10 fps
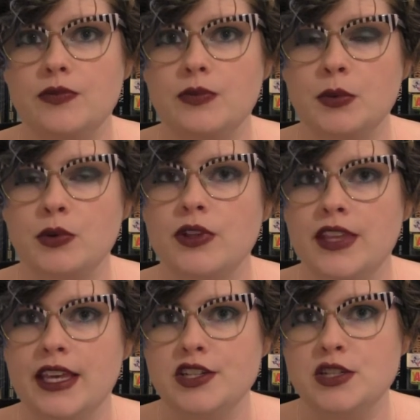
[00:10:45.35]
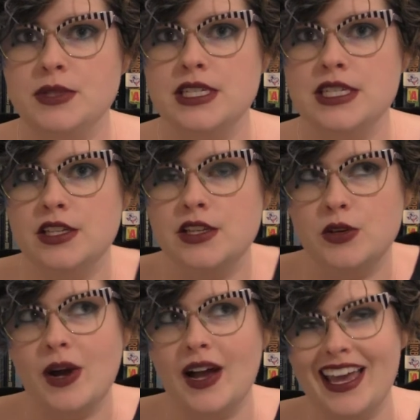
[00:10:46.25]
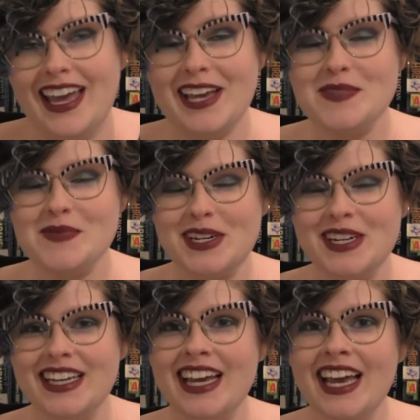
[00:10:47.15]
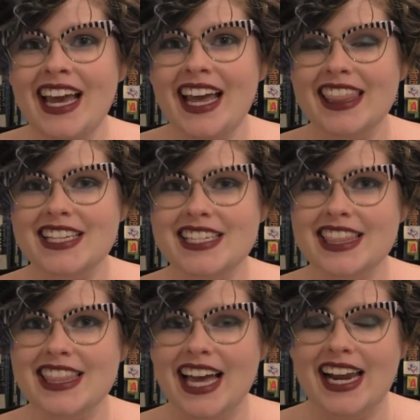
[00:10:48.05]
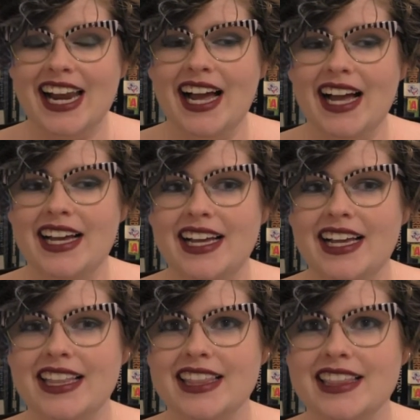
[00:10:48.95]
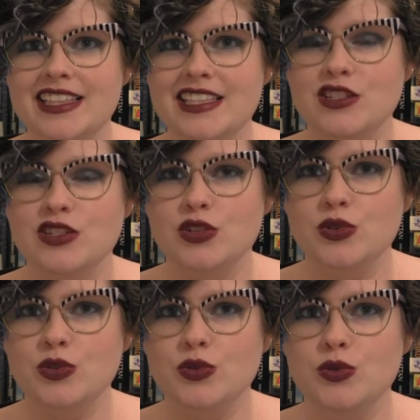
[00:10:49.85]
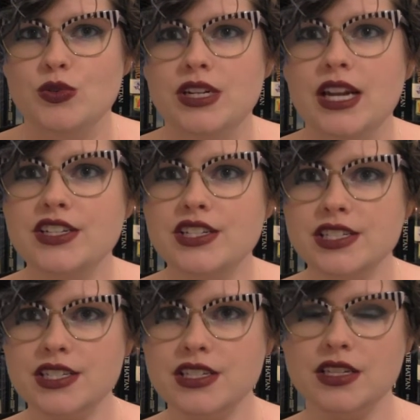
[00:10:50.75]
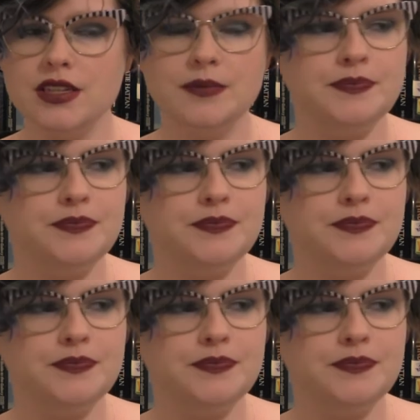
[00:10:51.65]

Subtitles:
people in the LGBTQIA community, things like that, to not just